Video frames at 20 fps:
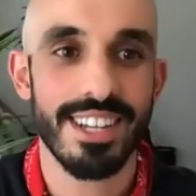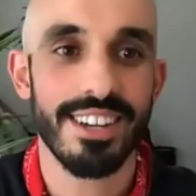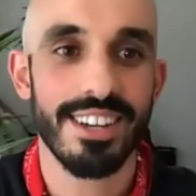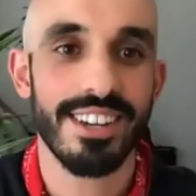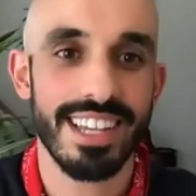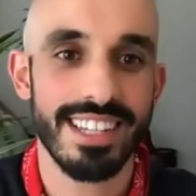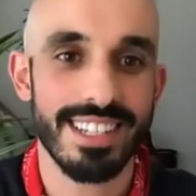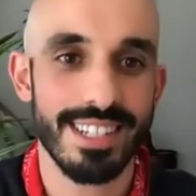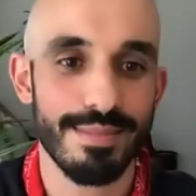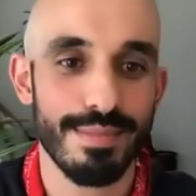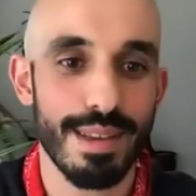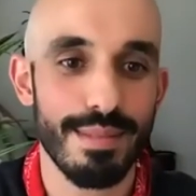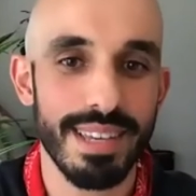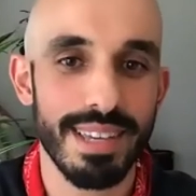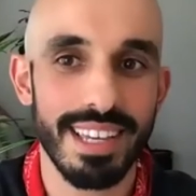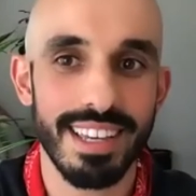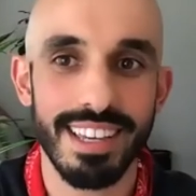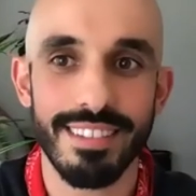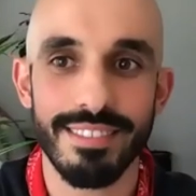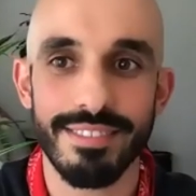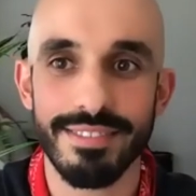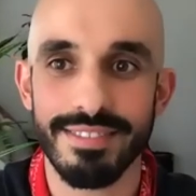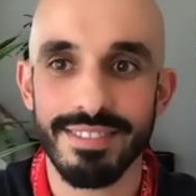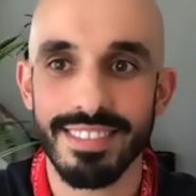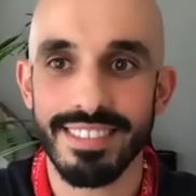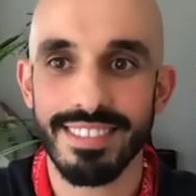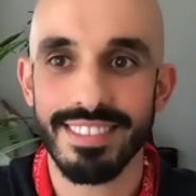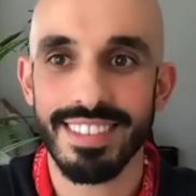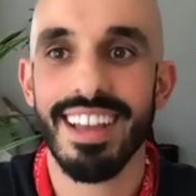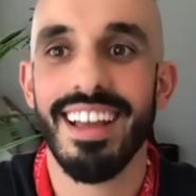Okay, so maybe if
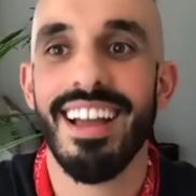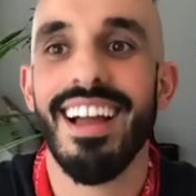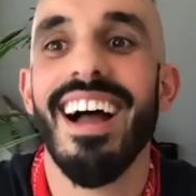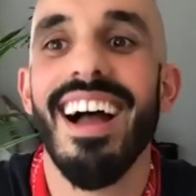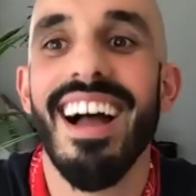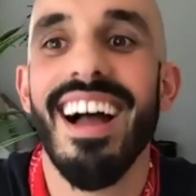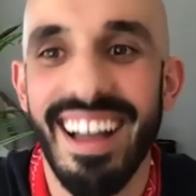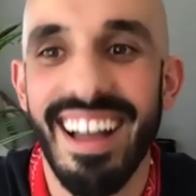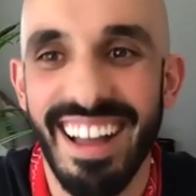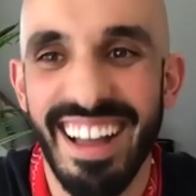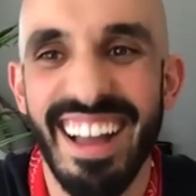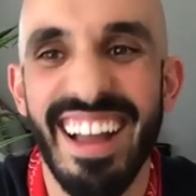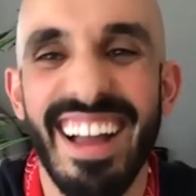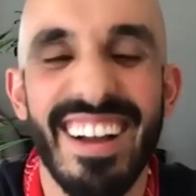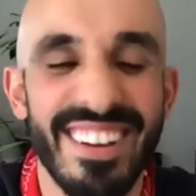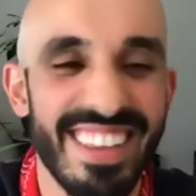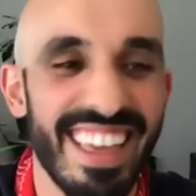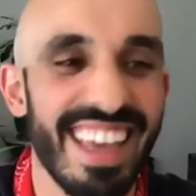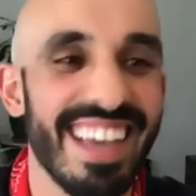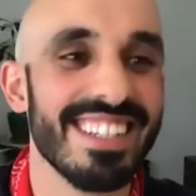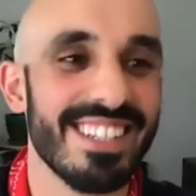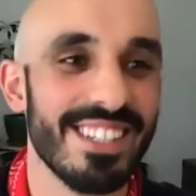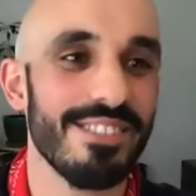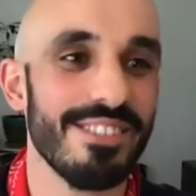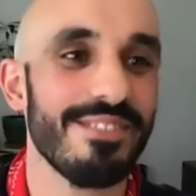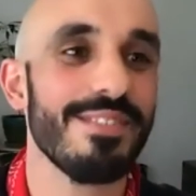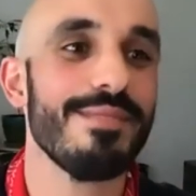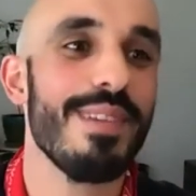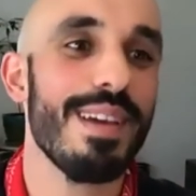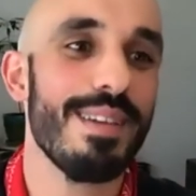okay, so
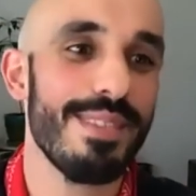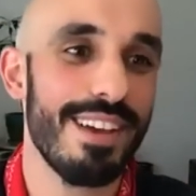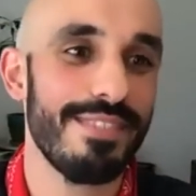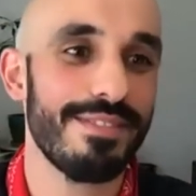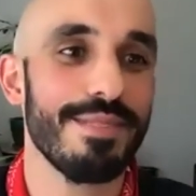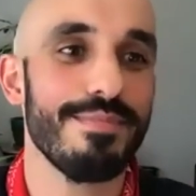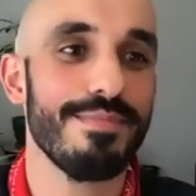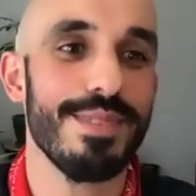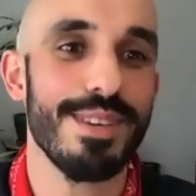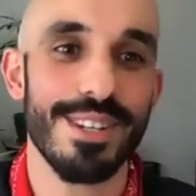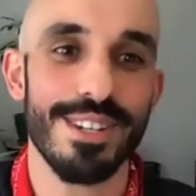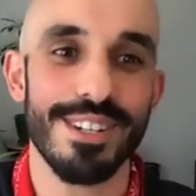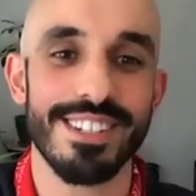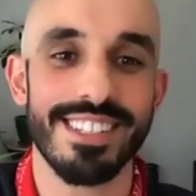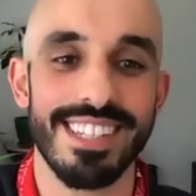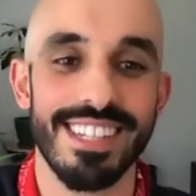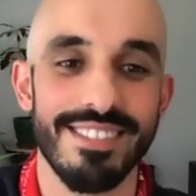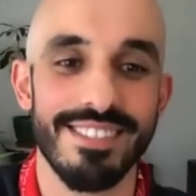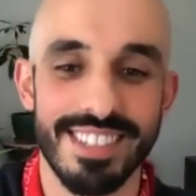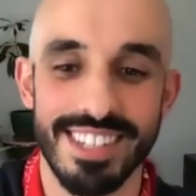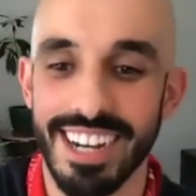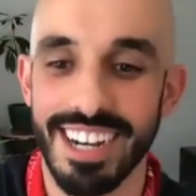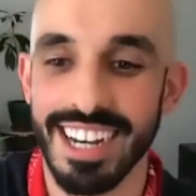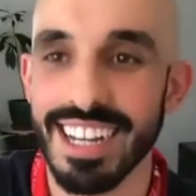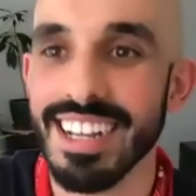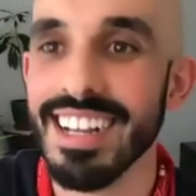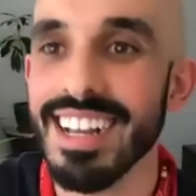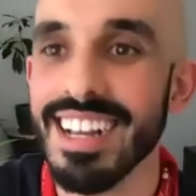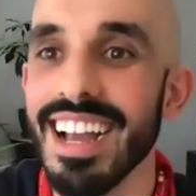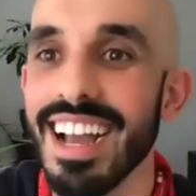if you maybe have to mute yourself, sorry,
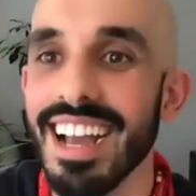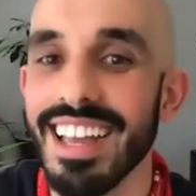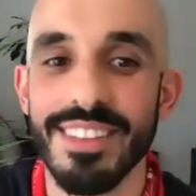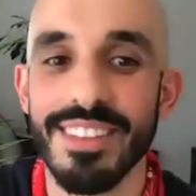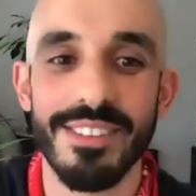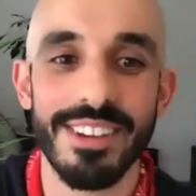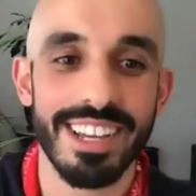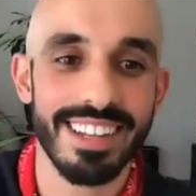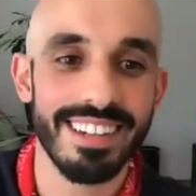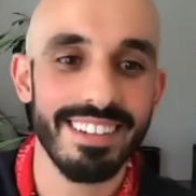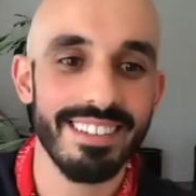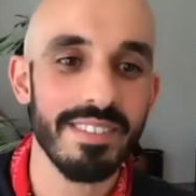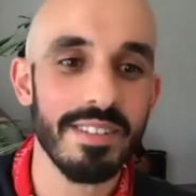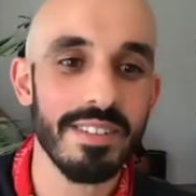and then we can